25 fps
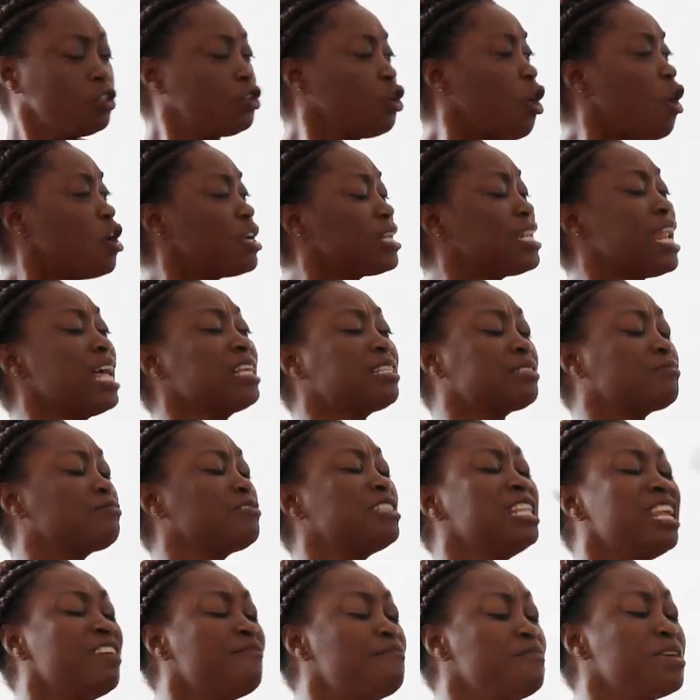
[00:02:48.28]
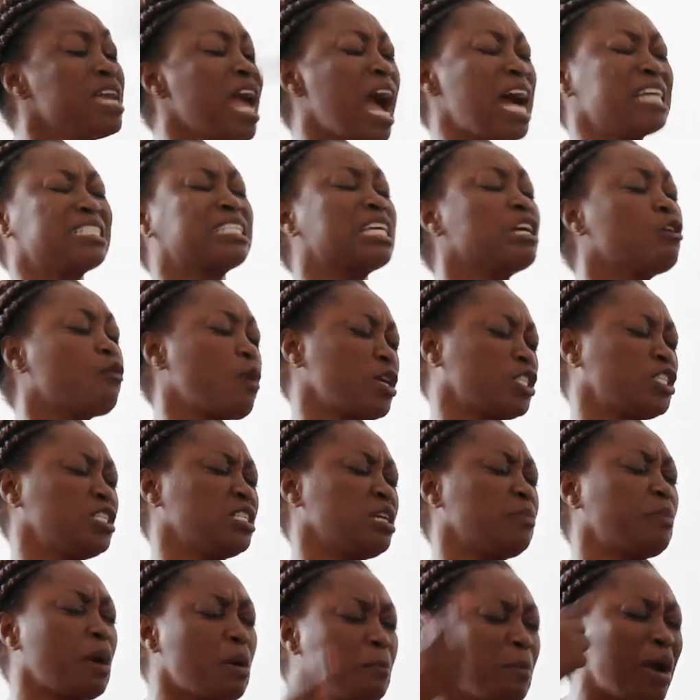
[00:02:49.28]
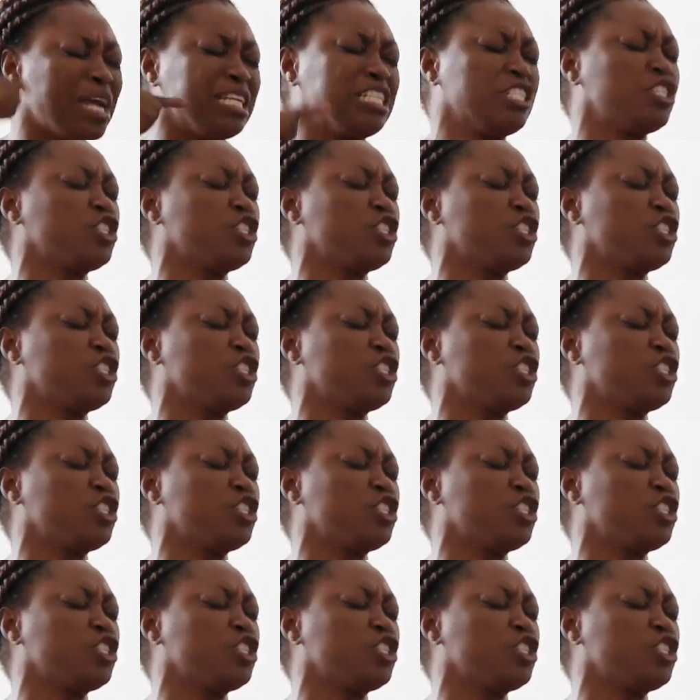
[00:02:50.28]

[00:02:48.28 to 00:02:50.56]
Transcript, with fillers: Don't let leave me asking questions about my